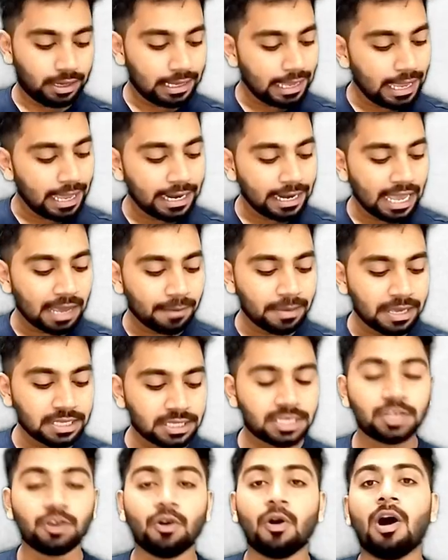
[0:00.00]
Area
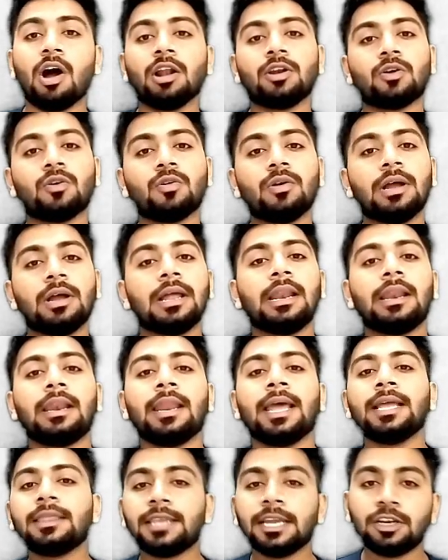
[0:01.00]
means you all know,
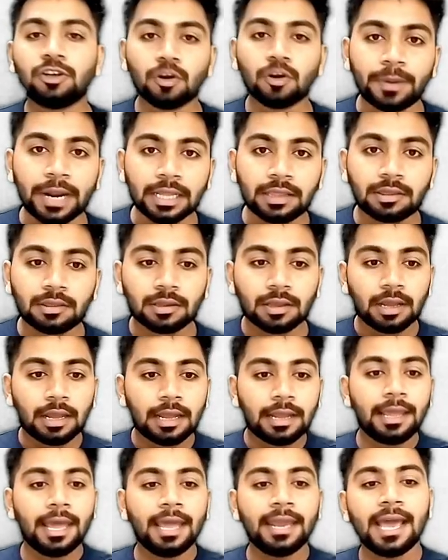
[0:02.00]
length into breadth.
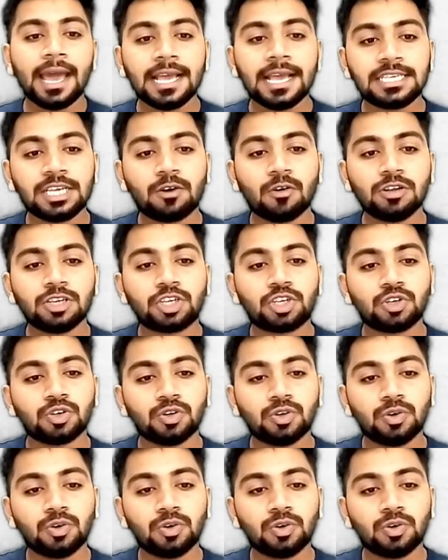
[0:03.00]
Area is equals to